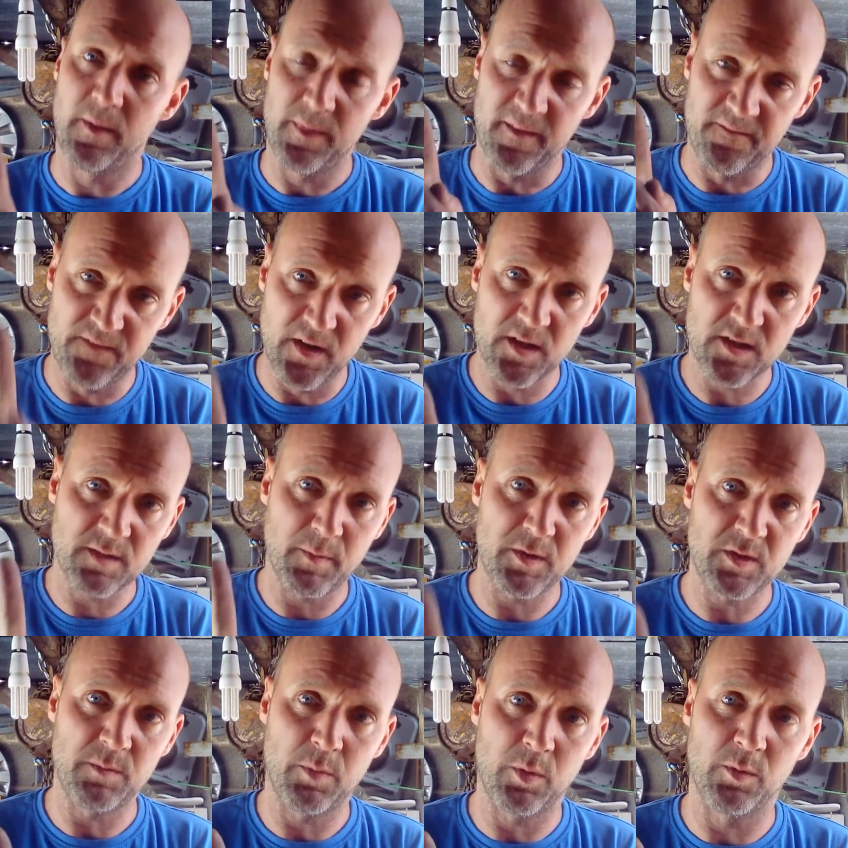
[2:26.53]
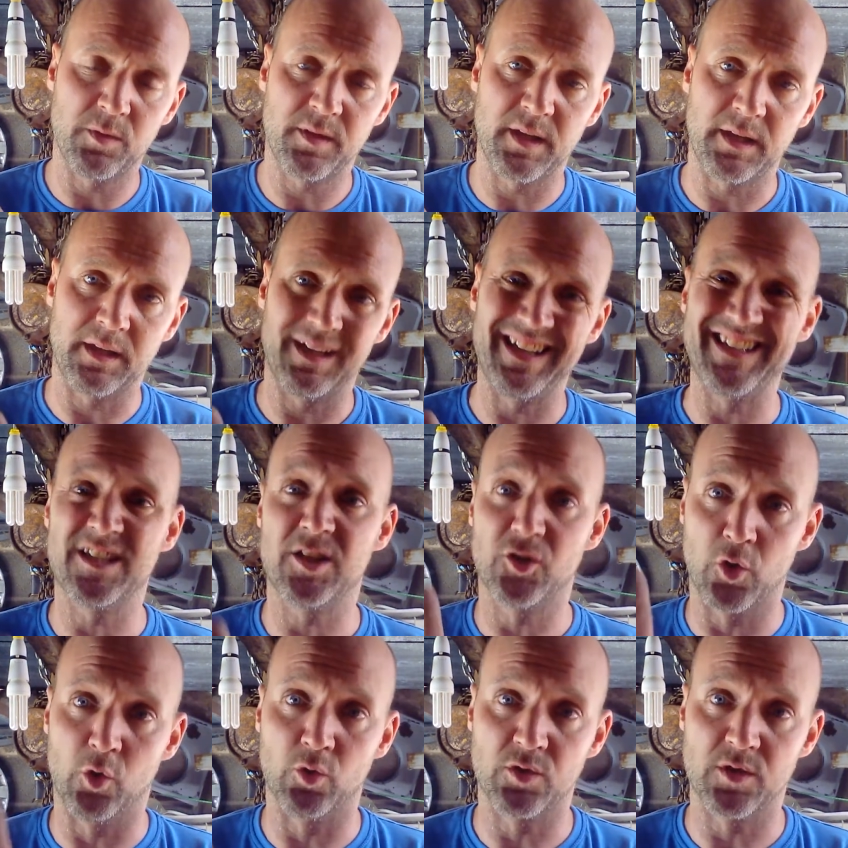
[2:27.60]
The first and most important thing is to
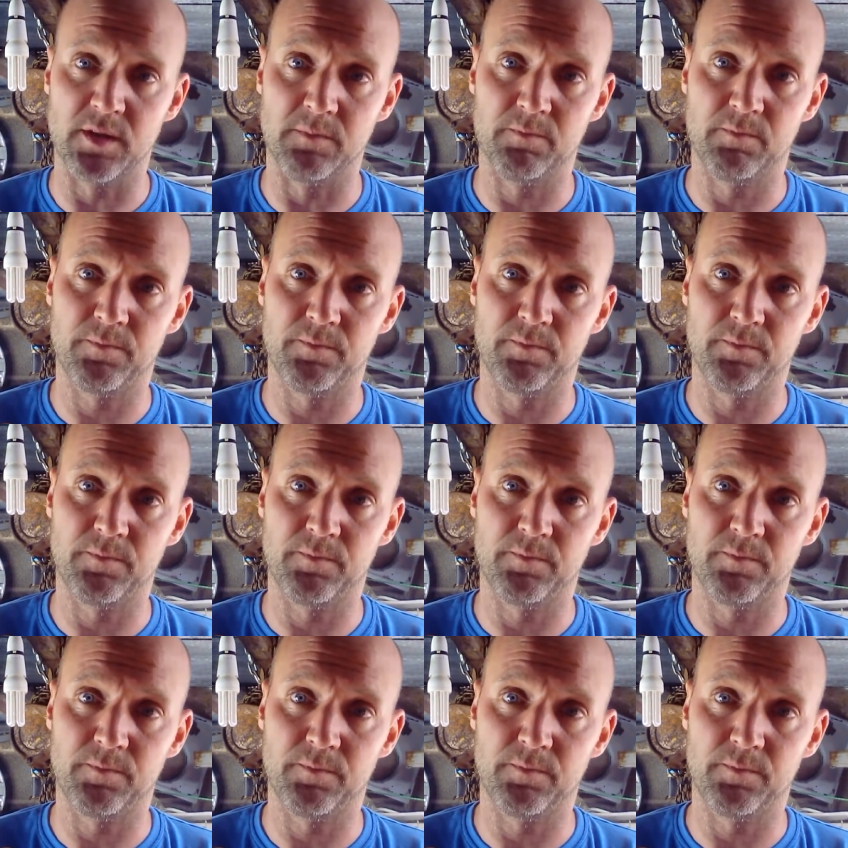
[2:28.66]
talk to them,